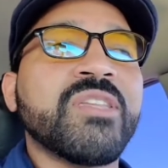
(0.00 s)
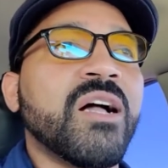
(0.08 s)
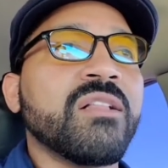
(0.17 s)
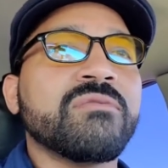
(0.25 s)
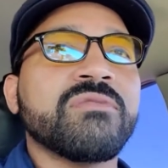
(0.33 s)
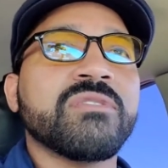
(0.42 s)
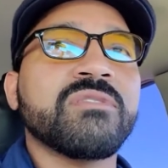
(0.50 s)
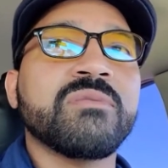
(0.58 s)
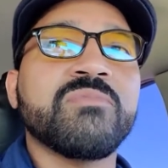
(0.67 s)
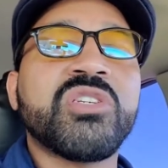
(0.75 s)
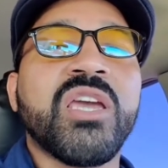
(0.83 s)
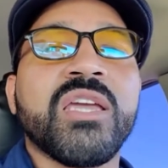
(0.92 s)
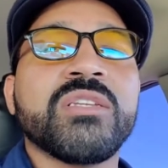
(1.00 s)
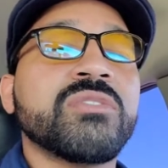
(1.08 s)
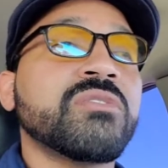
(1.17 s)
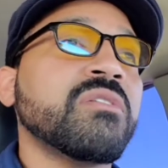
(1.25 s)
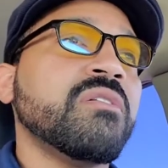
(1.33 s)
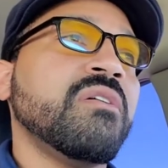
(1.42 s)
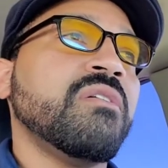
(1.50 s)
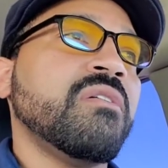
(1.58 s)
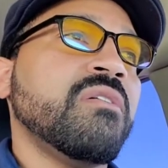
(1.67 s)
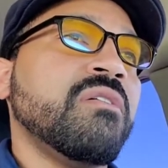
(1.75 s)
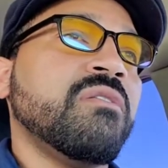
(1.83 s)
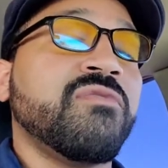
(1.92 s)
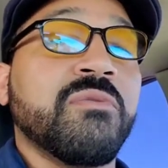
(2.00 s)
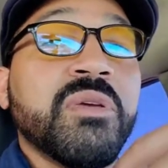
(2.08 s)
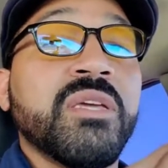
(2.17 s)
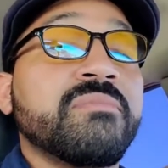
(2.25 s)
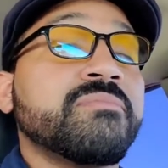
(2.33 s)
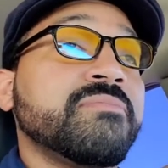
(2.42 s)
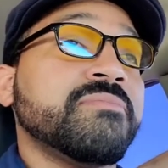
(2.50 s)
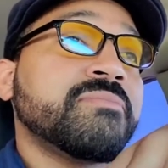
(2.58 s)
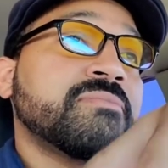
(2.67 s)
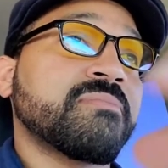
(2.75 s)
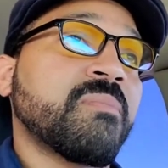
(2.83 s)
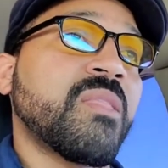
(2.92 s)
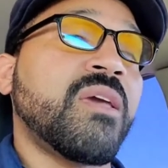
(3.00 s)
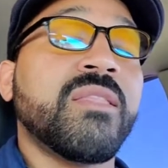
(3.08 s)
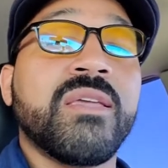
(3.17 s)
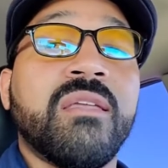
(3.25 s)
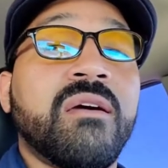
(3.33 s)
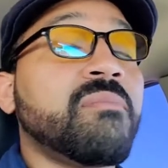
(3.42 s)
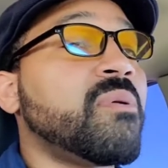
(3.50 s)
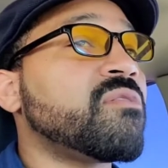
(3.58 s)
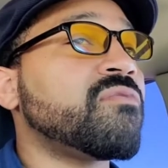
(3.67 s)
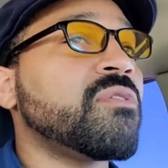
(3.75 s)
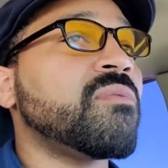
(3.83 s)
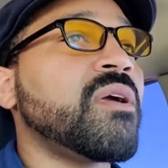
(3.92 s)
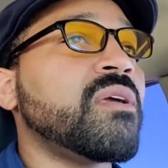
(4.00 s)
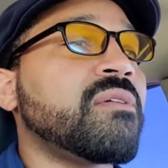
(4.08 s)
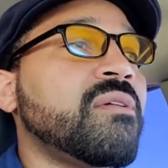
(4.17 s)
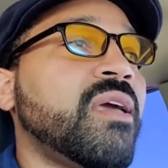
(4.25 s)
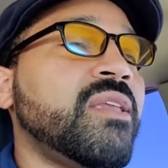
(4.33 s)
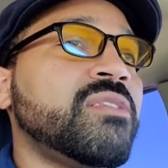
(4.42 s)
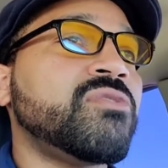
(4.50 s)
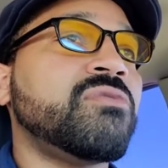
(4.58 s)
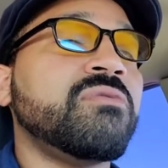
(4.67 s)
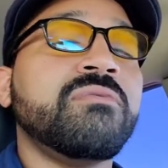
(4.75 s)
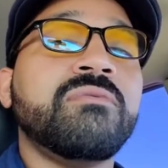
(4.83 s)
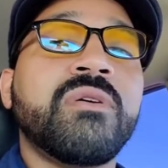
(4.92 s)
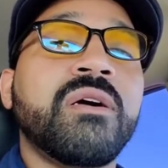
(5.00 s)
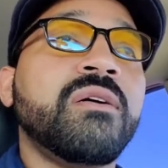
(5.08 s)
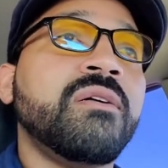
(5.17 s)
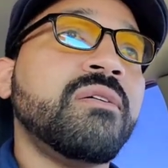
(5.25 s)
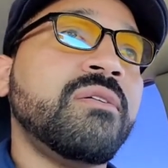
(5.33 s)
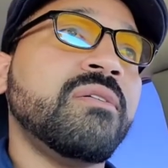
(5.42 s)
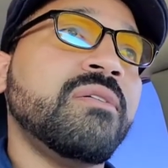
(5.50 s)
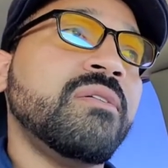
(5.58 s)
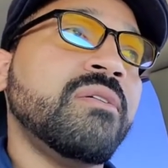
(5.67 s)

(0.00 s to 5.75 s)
dollars and some change for me. And then now I'm on the freeway headed to uh,